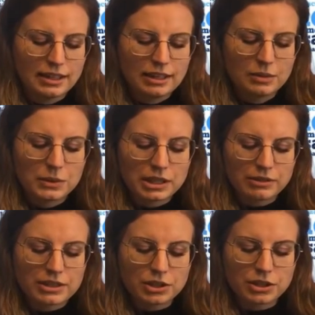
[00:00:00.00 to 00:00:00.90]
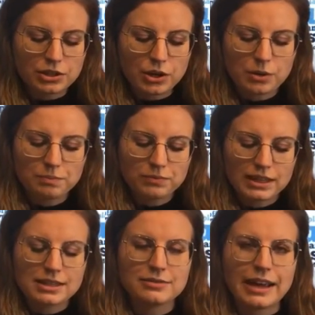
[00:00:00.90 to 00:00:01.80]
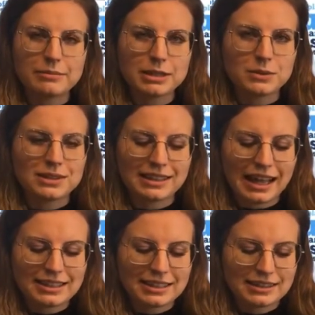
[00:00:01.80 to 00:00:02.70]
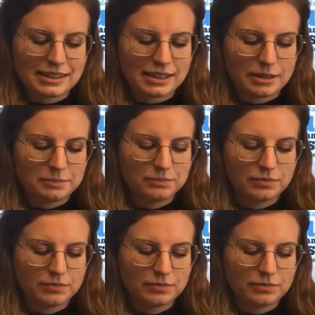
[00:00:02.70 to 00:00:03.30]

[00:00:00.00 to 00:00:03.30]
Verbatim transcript: When he returned home, his family was glad to see him.